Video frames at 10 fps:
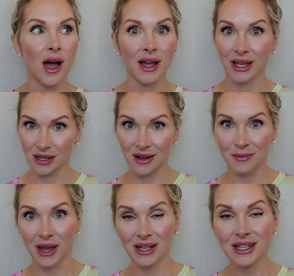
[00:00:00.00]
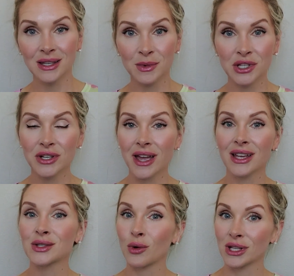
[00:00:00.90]
get enough magnesium in your diet
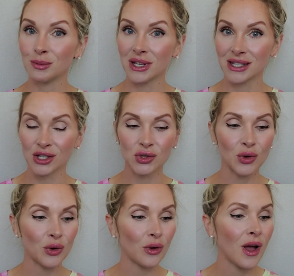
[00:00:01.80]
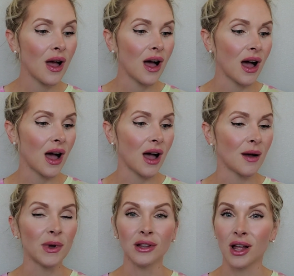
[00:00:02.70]
is going to be essential.
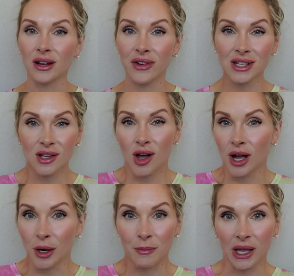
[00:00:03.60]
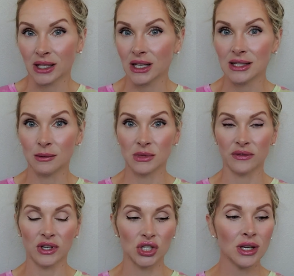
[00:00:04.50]
A lot of us are magnesium
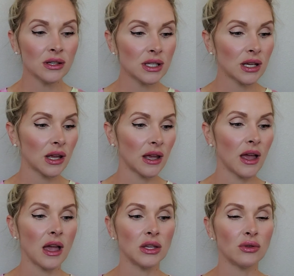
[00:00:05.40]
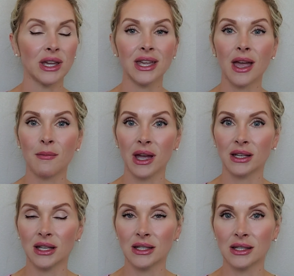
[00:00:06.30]
deficient. You can get
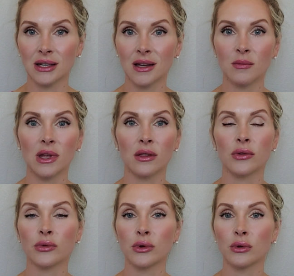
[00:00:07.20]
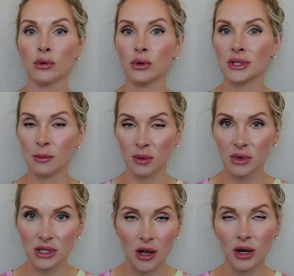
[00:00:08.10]
magnesium through
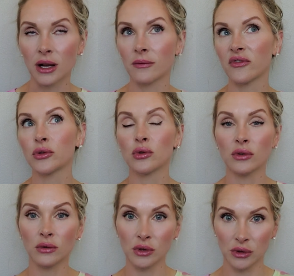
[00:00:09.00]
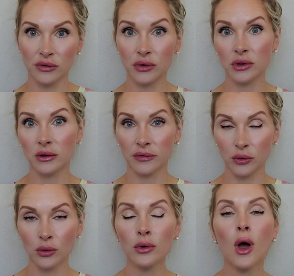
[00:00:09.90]
supplement or through your
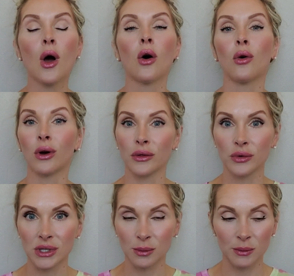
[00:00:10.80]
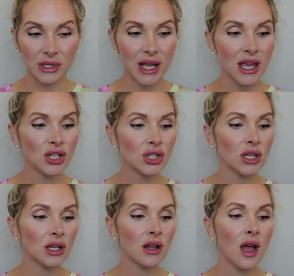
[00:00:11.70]
food or through
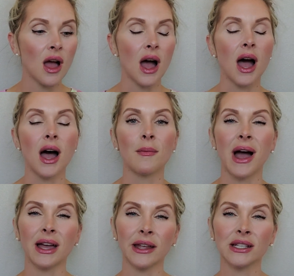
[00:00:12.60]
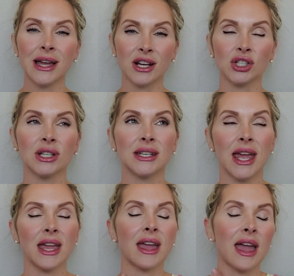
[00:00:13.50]
supplementation. I like to actually
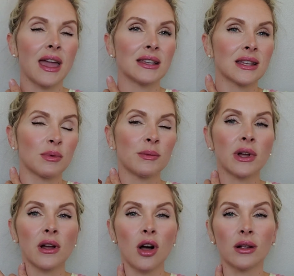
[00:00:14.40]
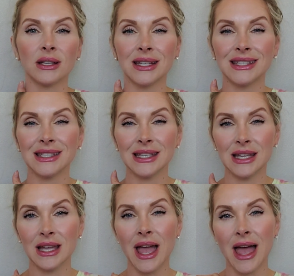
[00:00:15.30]
take a supplement called
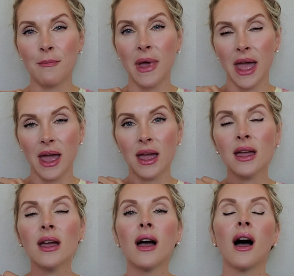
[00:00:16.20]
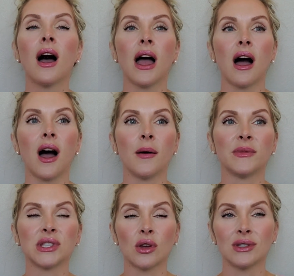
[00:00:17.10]
ZMA.
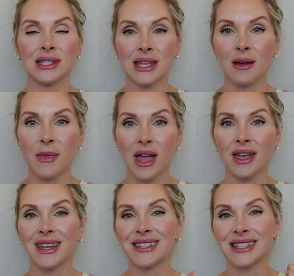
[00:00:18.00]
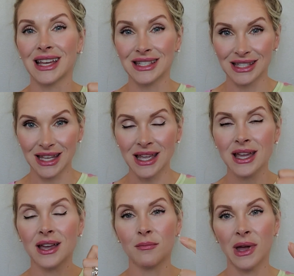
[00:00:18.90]
So ZMA is zinc,
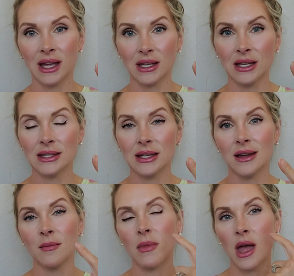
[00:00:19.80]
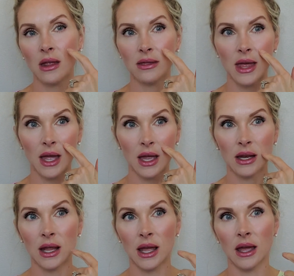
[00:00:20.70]
magnesium, and then
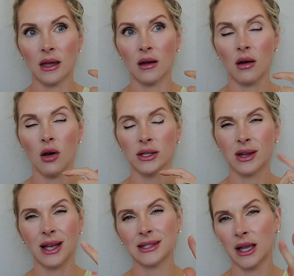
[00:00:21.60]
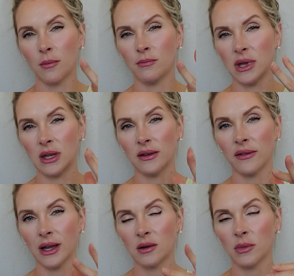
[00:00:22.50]
it also has like a B
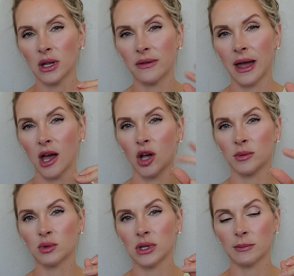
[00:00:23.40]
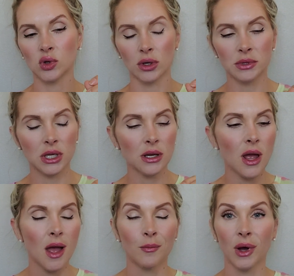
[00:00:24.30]
vitamin that helps with the absorption.
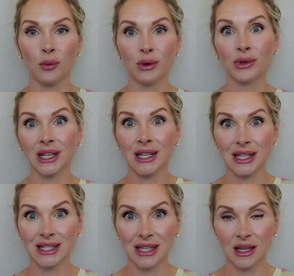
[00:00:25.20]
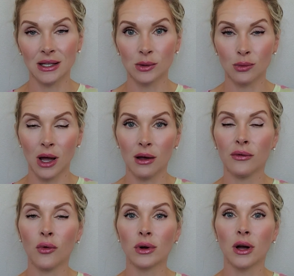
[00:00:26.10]
But we really need zinc as well
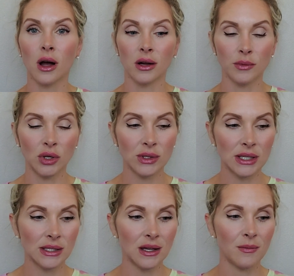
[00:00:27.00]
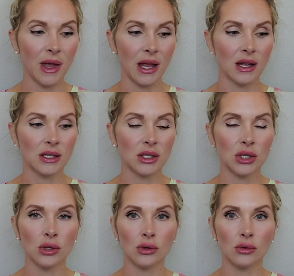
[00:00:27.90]
for our immune system and
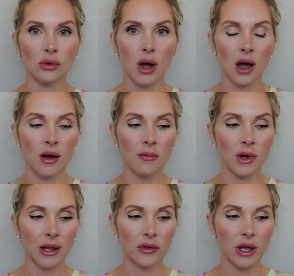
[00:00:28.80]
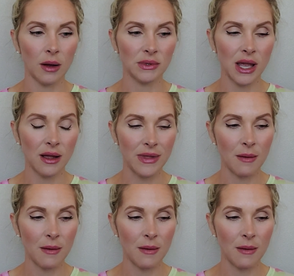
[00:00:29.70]
to allow the uptake of that